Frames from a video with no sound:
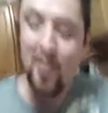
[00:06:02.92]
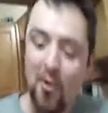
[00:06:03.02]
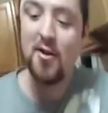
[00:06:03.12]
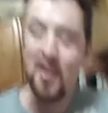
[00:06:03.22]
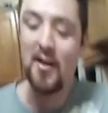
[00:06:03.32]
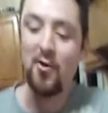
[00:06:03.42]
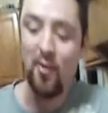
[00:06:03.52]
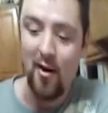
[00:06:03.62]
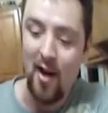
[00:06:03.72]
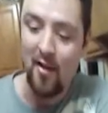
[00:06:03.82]
It looks like two
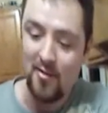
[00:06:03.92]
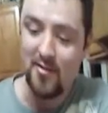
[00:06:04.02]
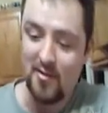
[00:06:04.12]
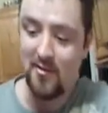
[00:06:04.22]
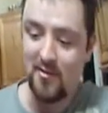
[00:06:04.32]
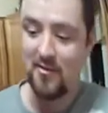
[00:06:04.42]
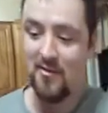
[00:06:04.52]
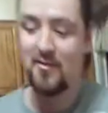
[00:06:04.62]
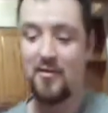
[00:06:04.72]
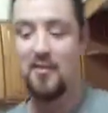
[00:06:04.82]
hundred dollars. yeah,
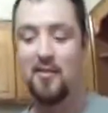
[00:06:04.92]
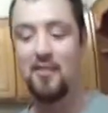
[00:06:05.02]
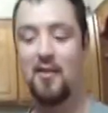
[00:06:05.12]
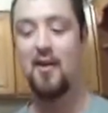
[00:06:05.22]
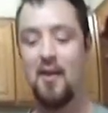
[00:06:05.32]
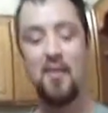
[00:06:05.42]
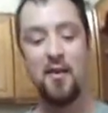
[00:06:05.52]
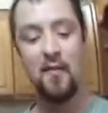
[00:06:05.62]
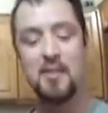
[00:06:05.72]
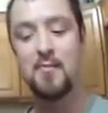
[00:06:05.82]

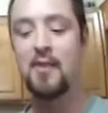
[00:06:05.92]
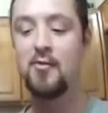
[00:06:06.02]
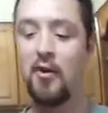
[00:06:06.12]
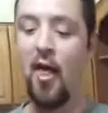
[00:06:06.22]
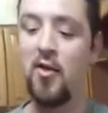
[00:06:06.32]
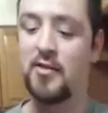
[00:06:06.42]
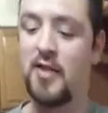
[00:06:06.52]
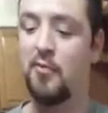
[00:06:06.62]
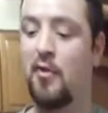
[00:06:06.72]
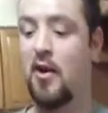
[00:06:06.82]
If I smack two hundred dollars on the
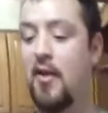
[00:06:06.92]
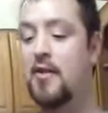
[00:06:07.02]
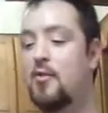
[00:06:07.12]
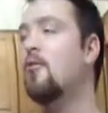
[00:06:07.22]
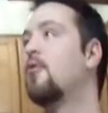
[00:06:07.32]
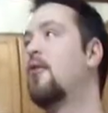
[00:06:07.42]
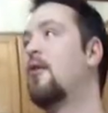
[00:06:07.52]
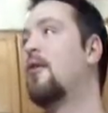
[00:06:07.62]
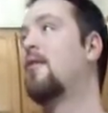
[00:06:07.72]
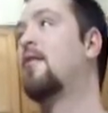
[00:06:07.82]
table right now, that's what it looked like.